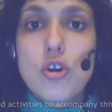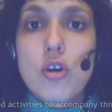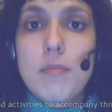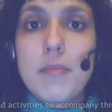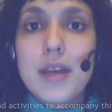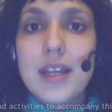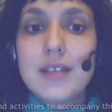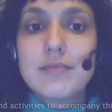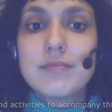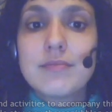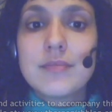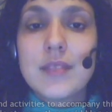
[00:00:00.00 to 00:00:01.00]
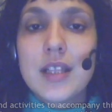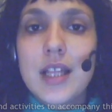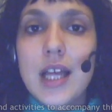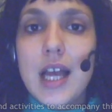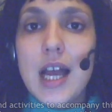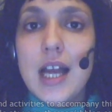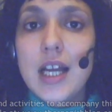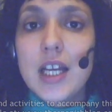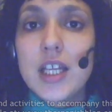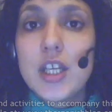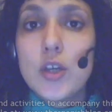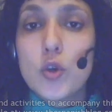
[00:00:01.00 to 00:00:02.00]
come. And
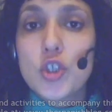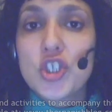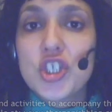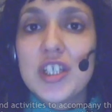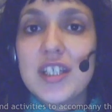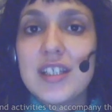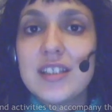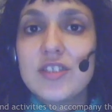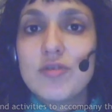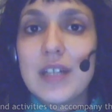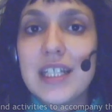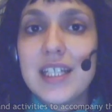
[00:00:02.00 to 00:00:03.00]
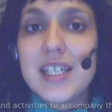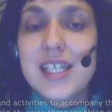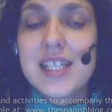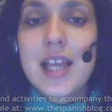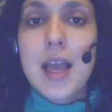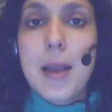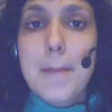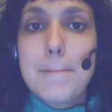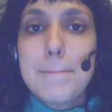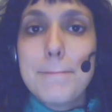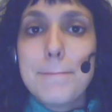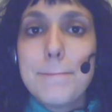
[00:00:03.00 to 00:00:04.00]
he or she drinks,
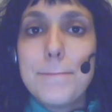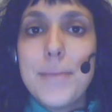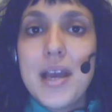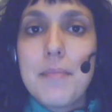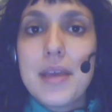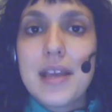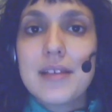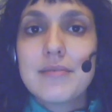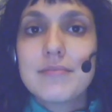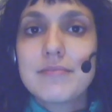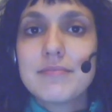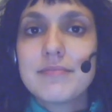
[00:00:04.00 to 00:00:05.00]
bebe,